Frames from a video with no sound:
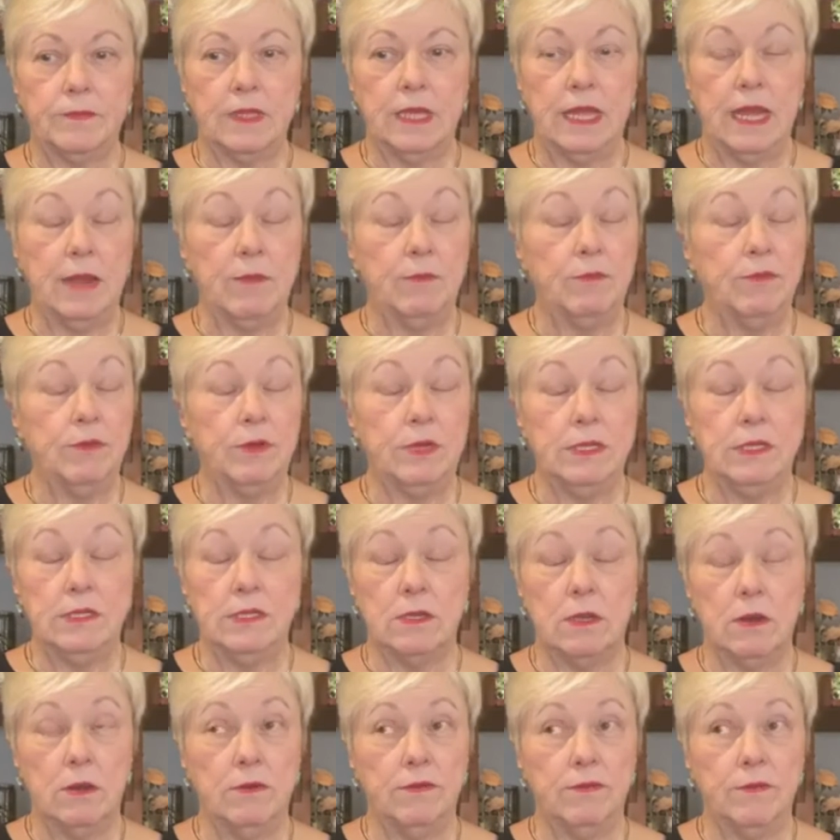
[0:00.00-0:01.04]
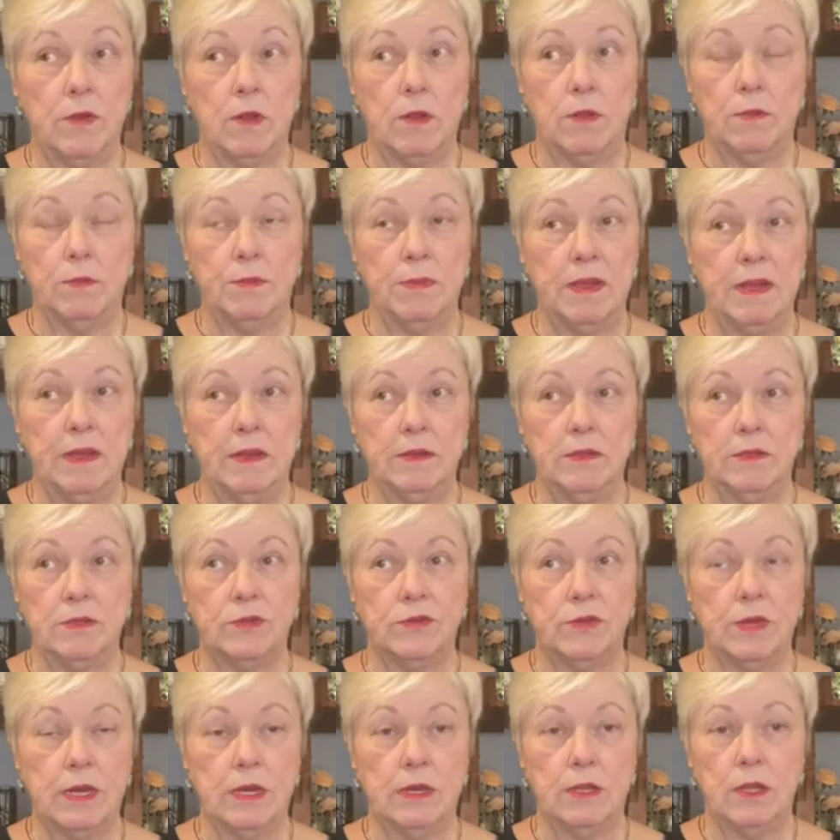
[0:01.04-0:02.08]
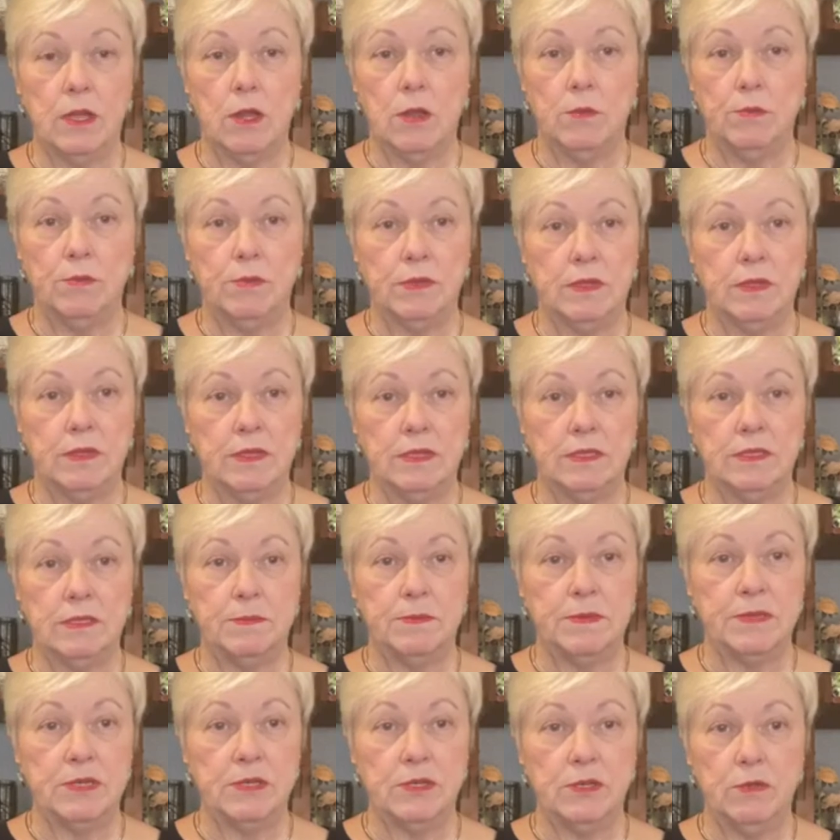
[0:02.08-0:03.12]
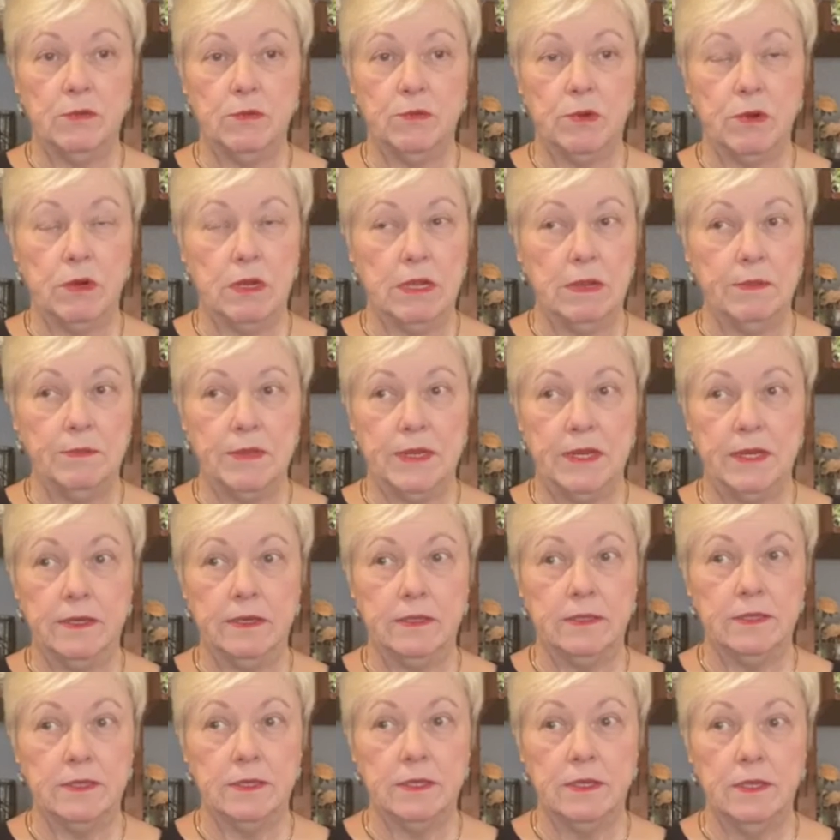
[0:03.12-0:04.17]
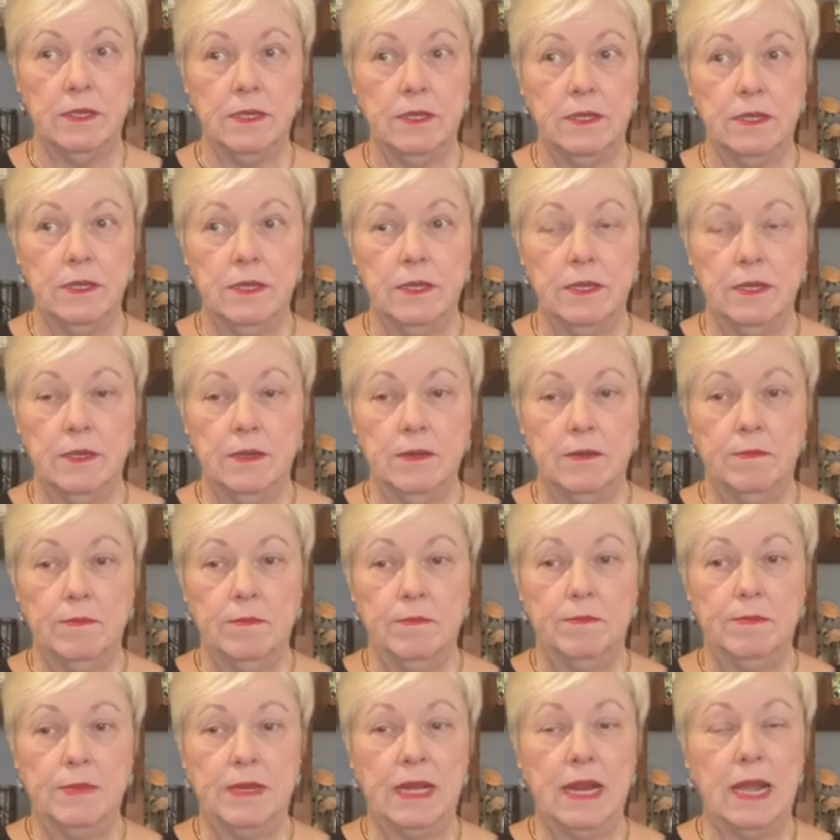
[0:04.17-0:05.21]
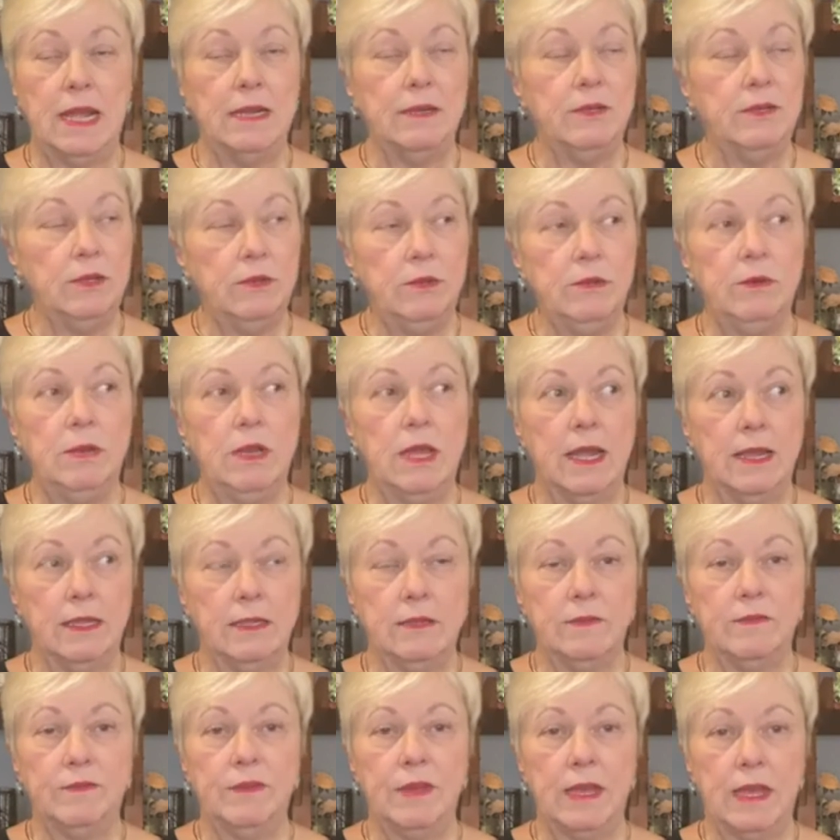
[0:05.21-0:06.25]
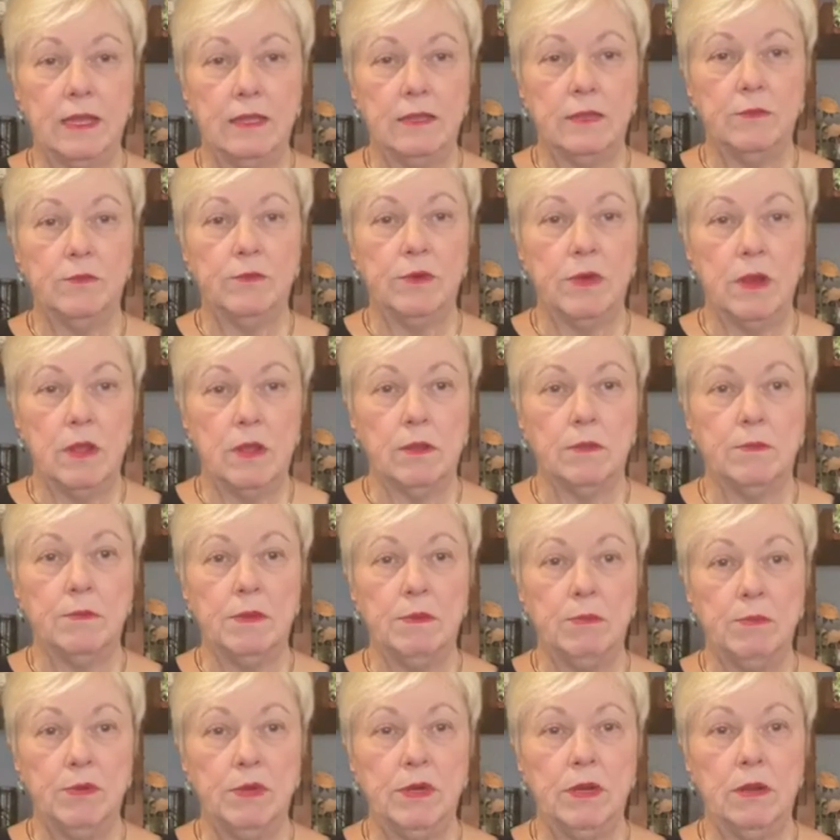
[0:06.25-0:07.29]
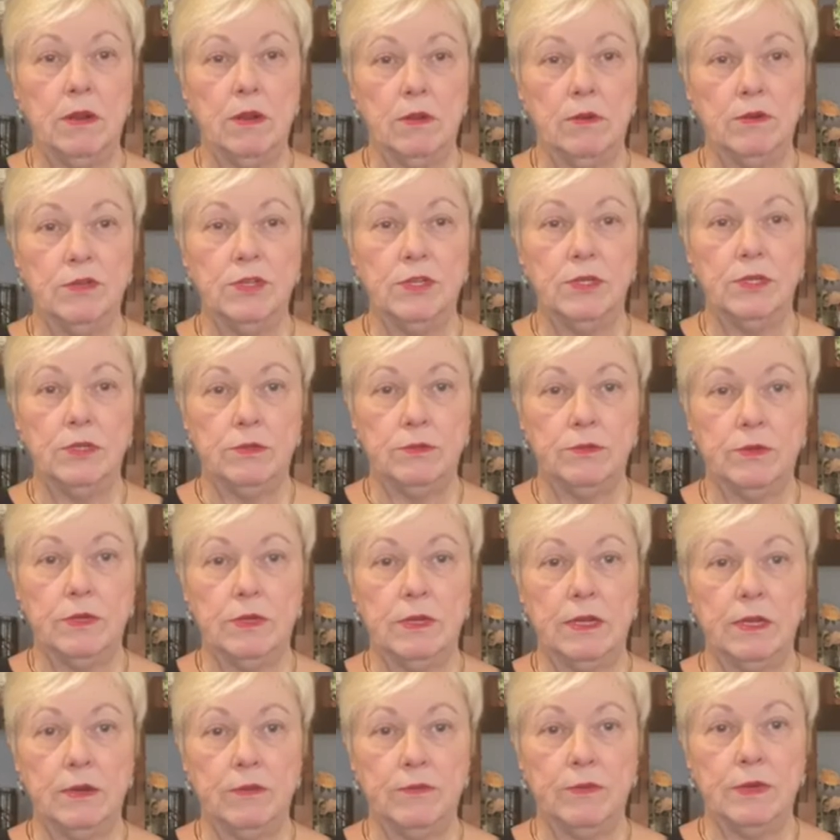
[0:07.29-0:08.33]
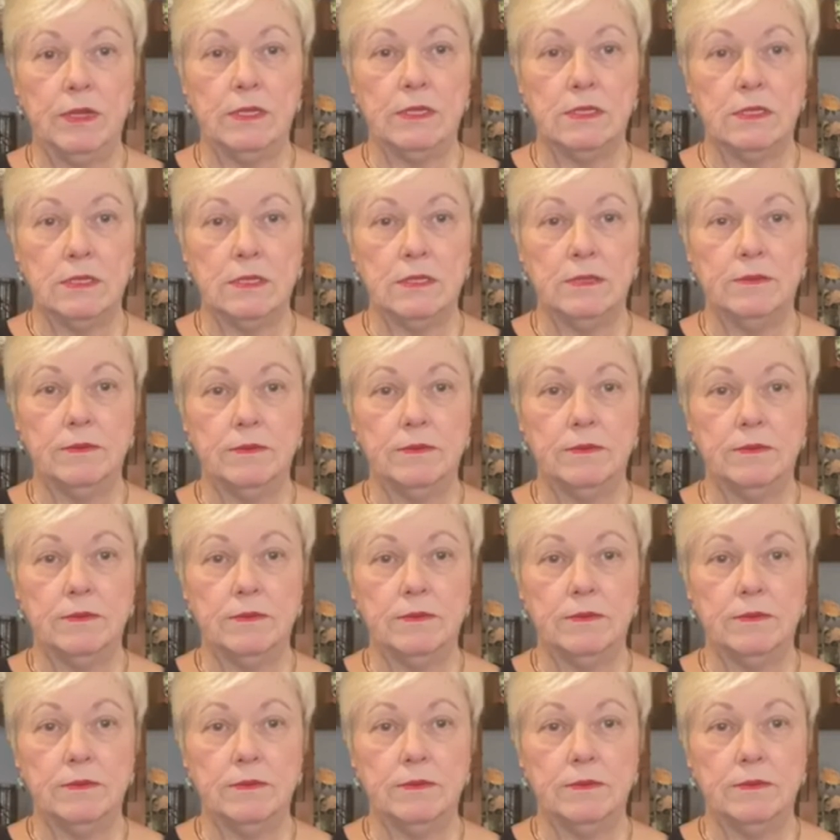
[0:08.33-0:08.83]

and I'm really sorry for all the parents trying to cope with this, especially the working parents. But I do like the fact that we're not going to be putting our children at risk